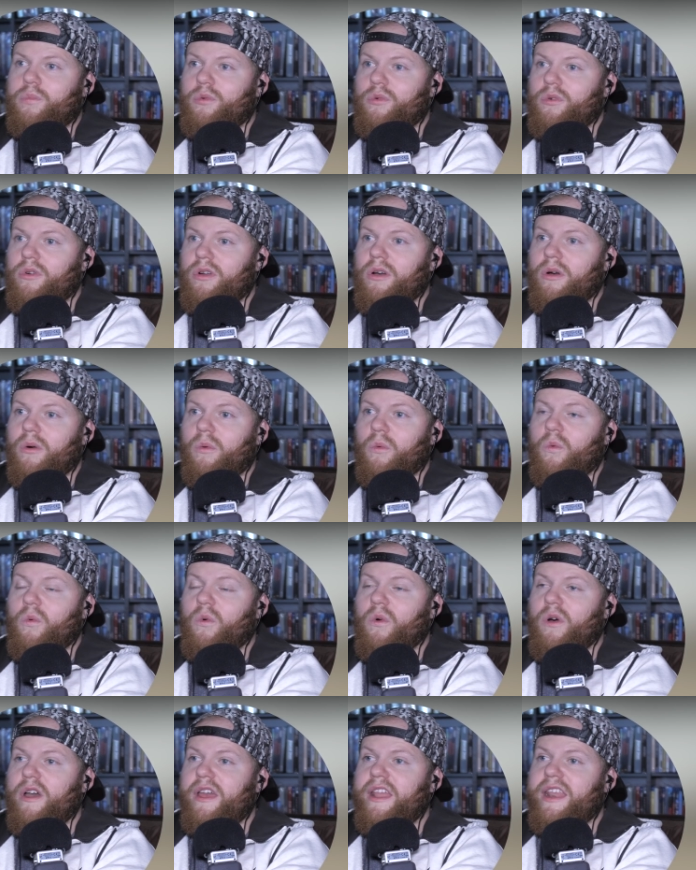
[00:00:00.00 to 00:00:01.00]
Bro,
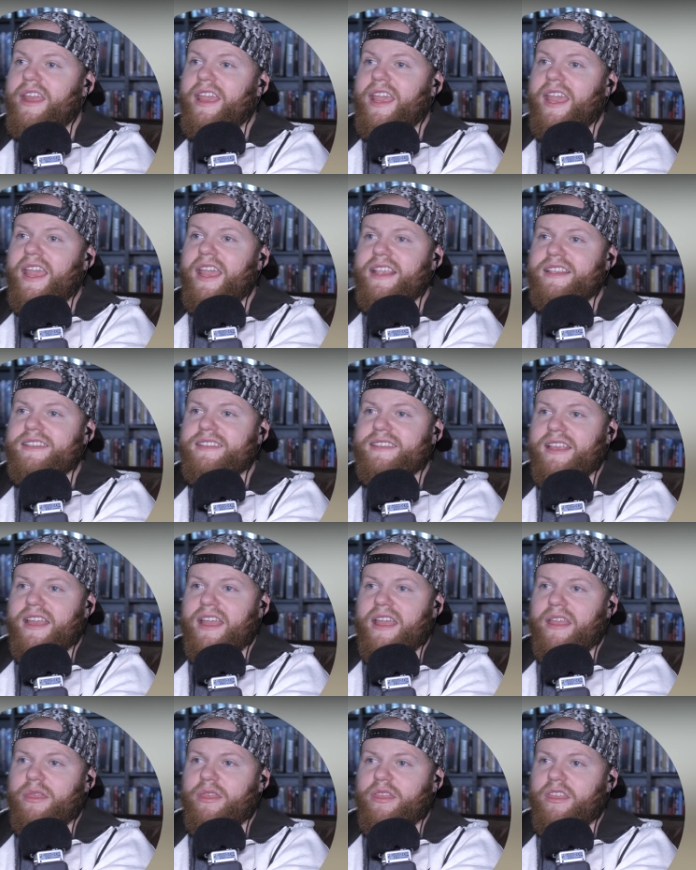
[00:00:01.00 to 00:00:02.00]
what is
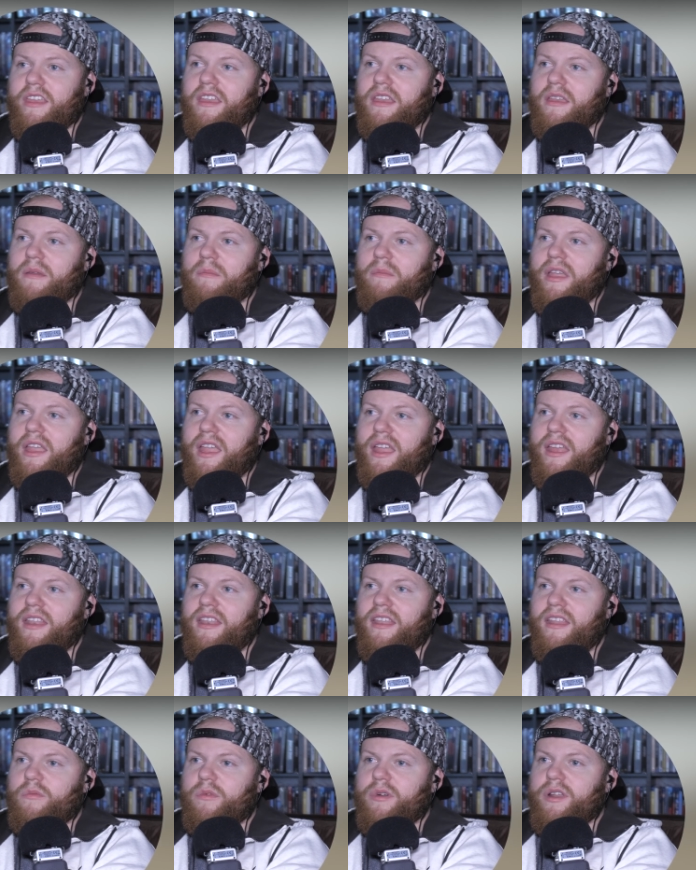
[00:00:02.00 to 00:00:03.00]
that thing,
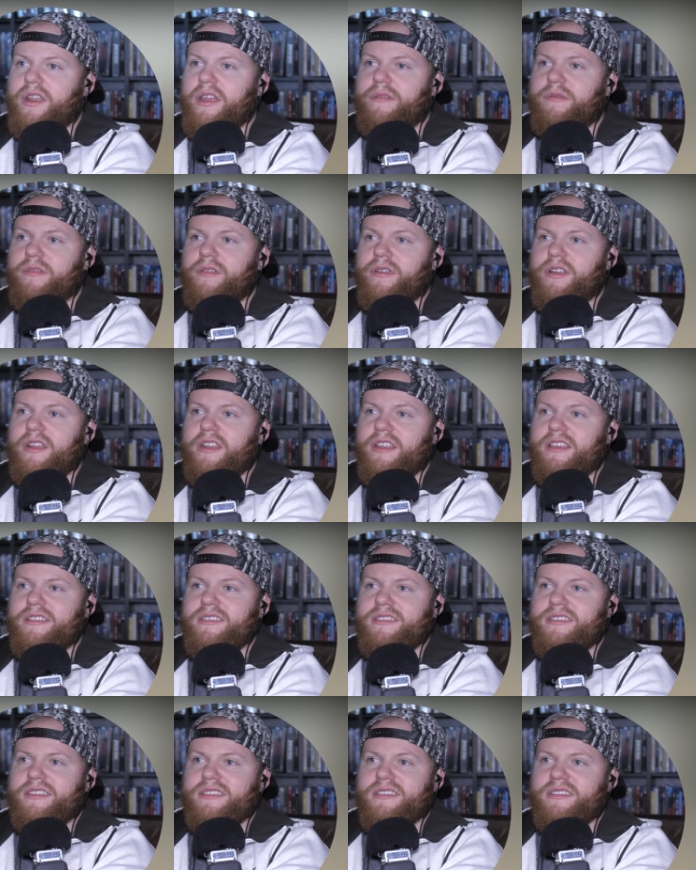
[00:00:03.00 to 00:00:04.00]
man? Whatever it
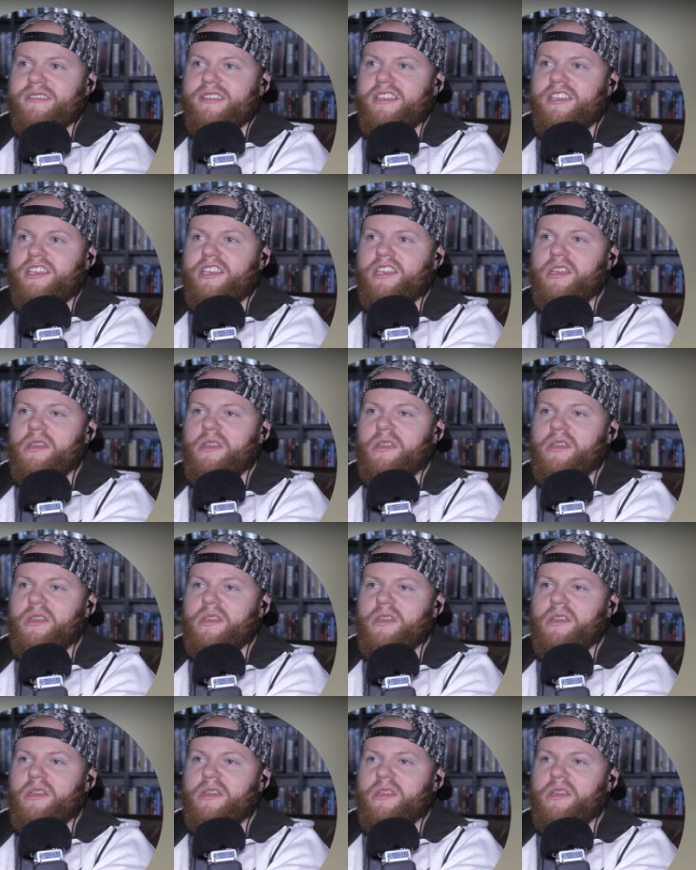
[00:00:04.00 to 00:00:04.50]
is, it's